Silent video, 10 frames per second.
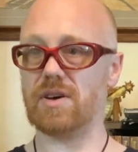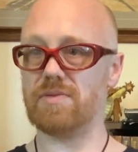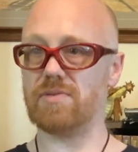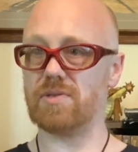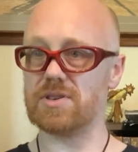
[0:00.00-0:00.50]

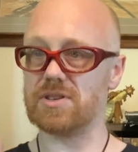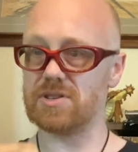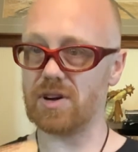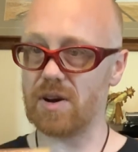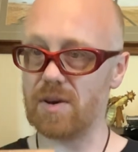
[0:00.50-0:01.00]
for instance,
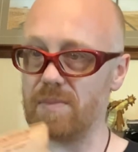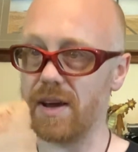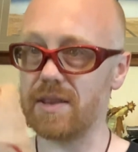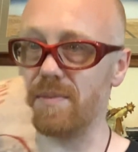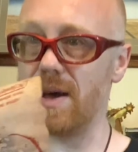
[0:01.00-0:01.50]
harkening back
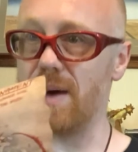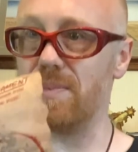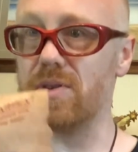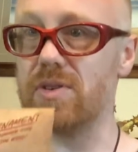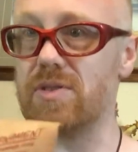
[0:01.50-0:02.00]
to the map,
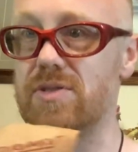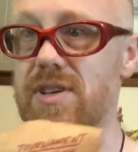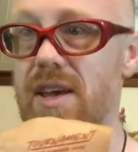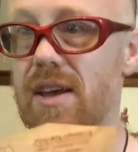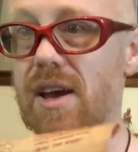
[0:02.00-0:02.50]
you could
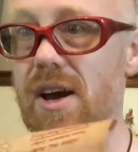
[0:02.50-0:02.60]
say,